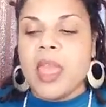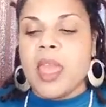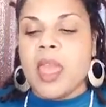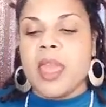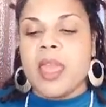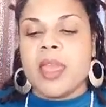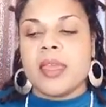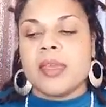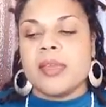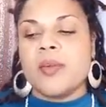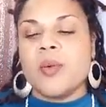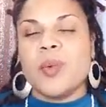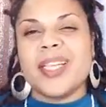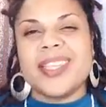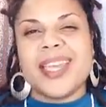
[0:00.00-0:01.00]
And
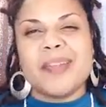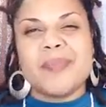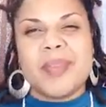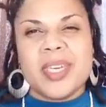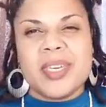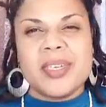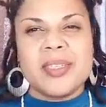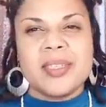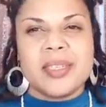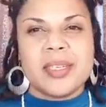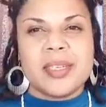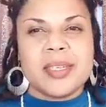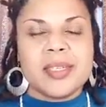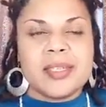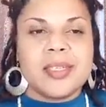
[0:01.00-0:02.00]
what that means
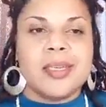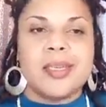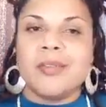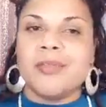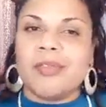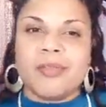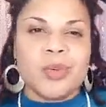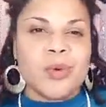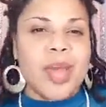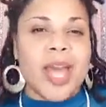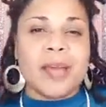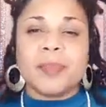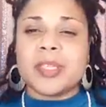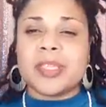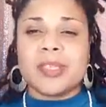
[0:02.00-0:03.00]
is if you
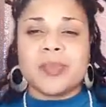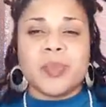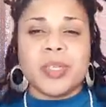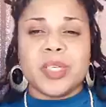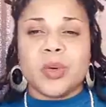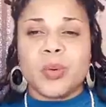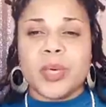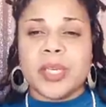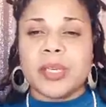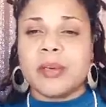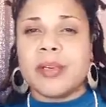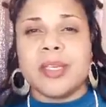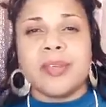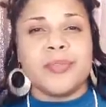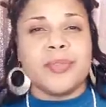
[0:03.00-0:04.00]
happen to be queer,
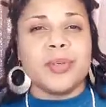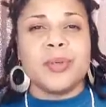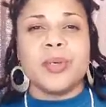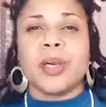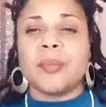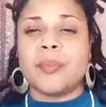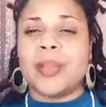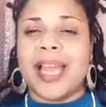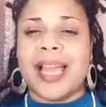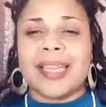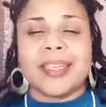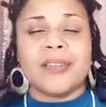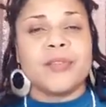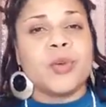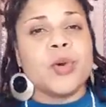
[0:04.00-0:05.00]
if you are black,
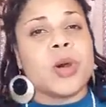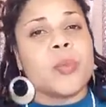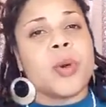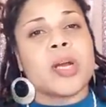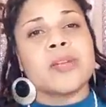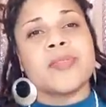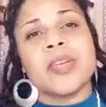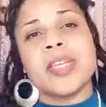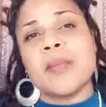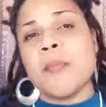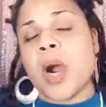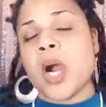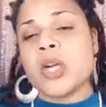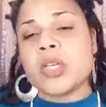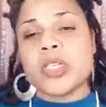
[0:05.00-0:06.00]
if you are part of any
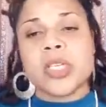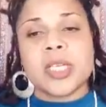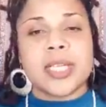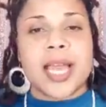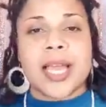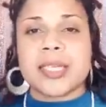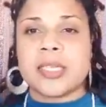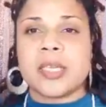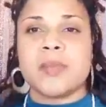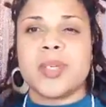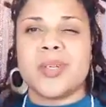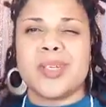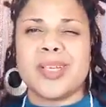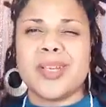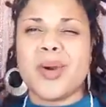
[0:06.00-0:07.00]
marginalized
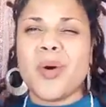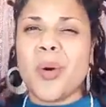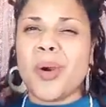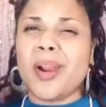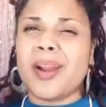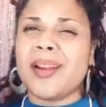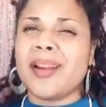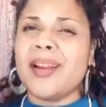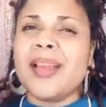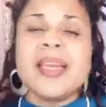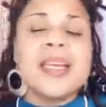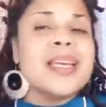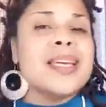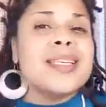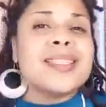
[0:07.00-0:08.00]
community, or
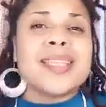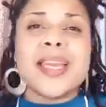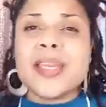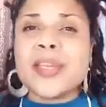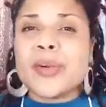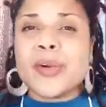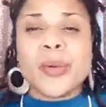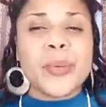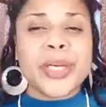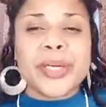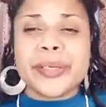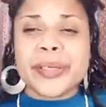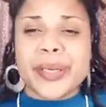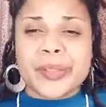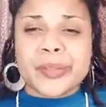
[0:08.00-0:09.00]
say you're a
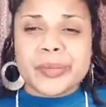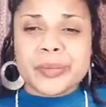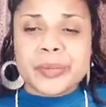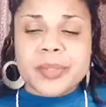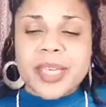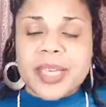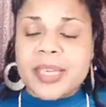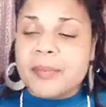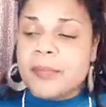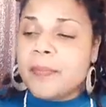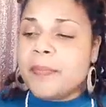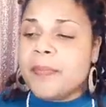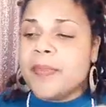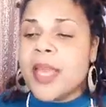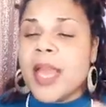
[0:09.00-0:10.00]
weirdo,
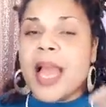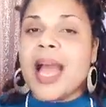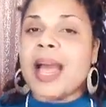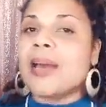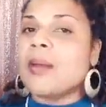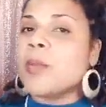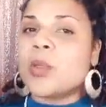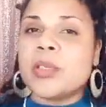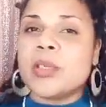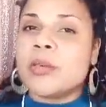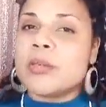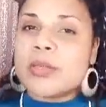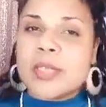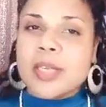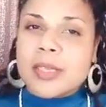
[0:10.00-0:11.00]
and I'm only
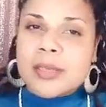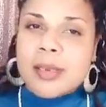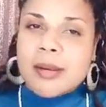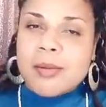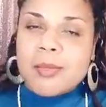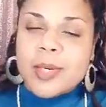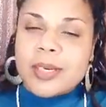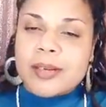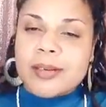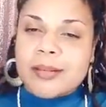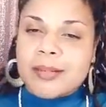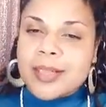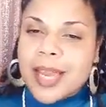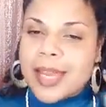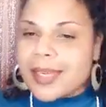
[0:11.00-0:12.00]
using that term
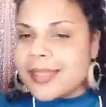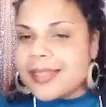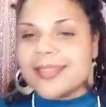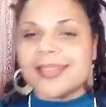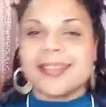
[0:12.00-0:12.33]
weirdo like